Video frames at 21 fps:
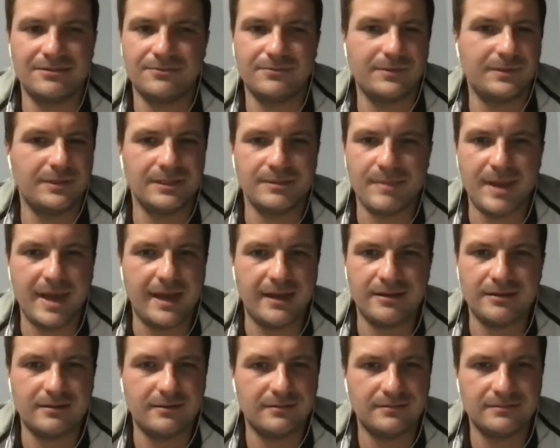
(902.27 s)
really
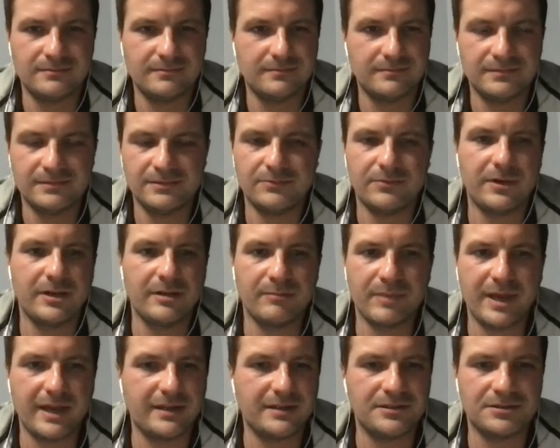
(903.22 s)
matter. Running
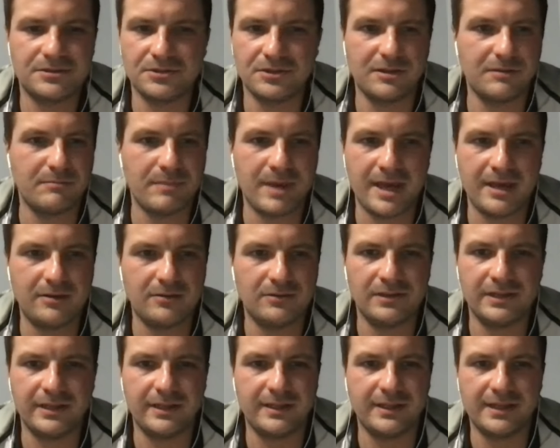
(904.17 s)
back shouldn't matter
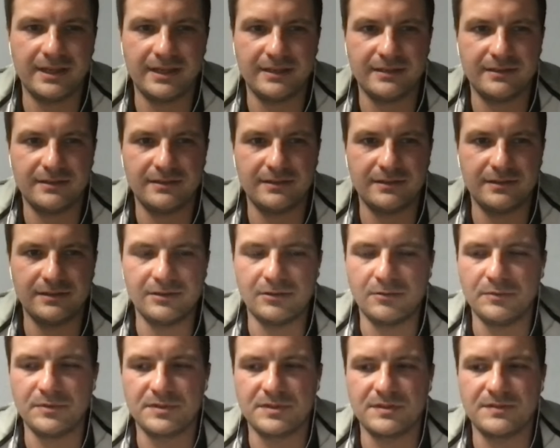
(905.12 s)
like that. It
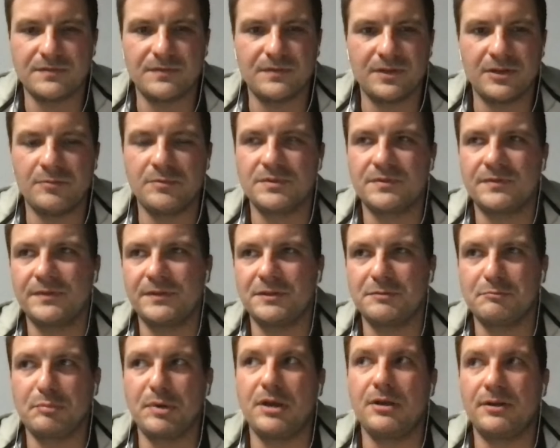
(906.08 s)
almost is it almost feels
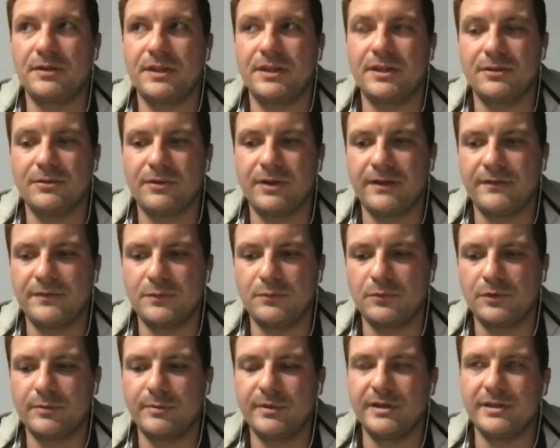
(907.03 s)
better that you don't have to
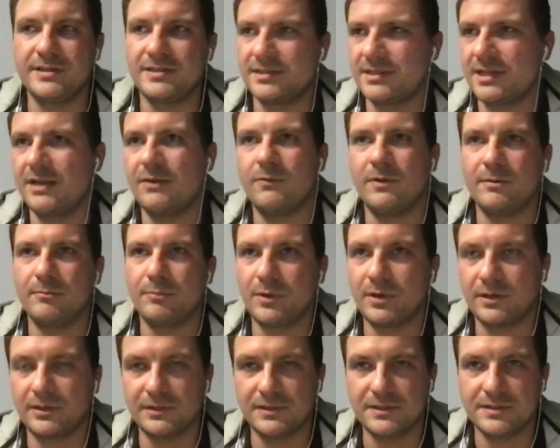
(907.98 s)
worry about a Saquon
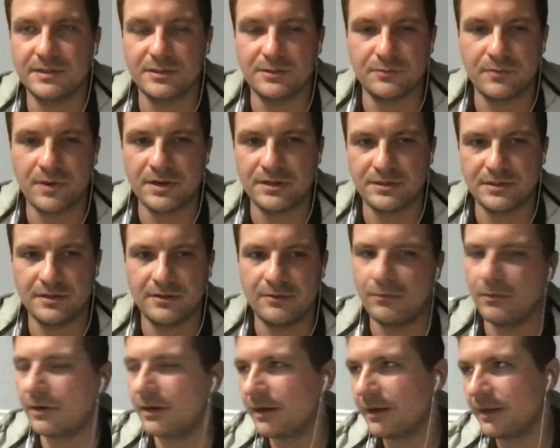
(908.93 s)
Barkley situation
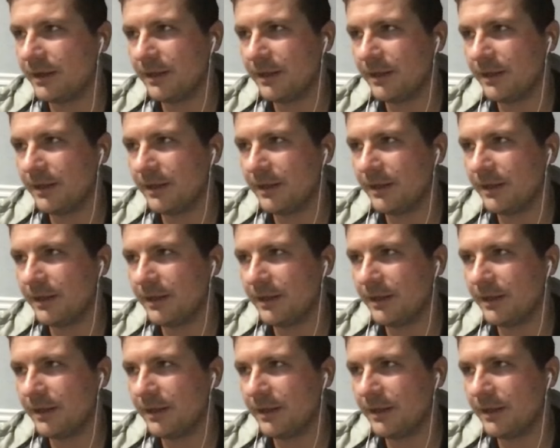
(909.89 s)
or